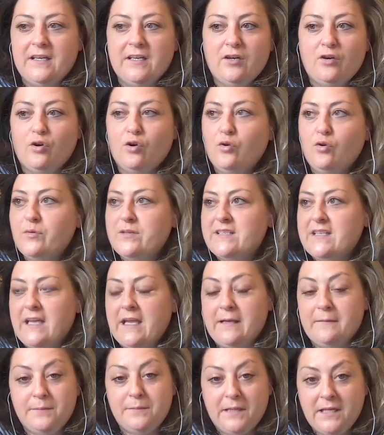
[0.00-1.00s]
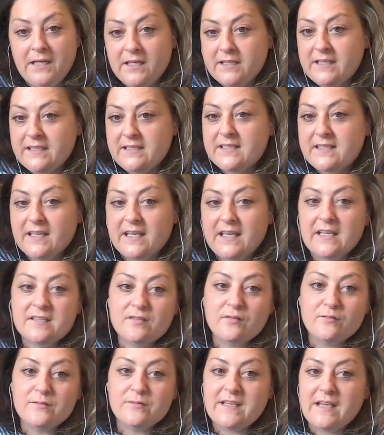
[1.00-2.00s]
always getting parking
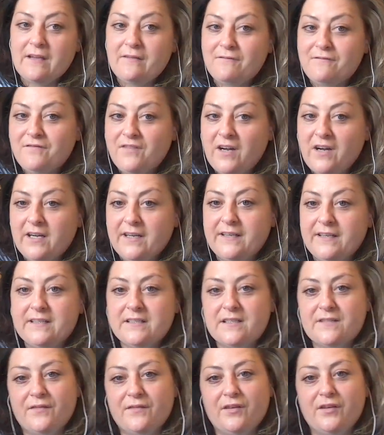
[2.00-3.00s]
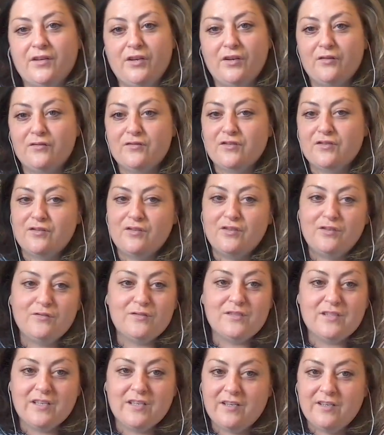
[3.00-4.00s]
tickets, always getting fines for, doing
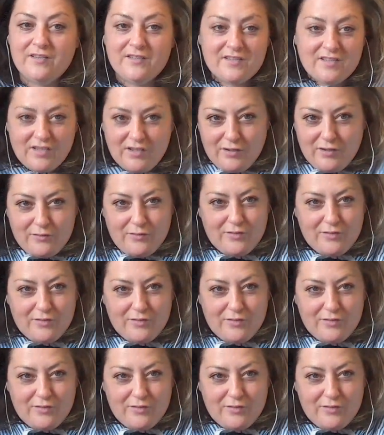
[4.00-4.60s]
U-turns. You